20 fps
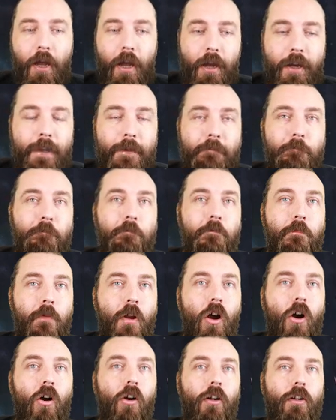I'm
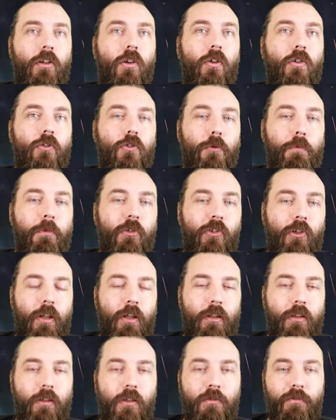not
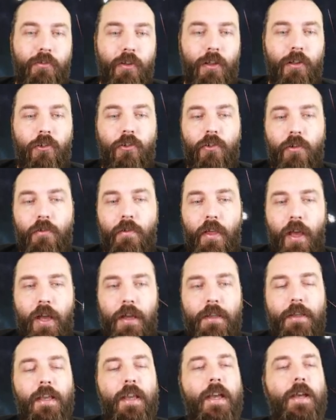100% convinced of
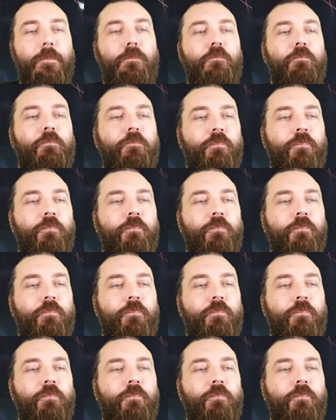that yet.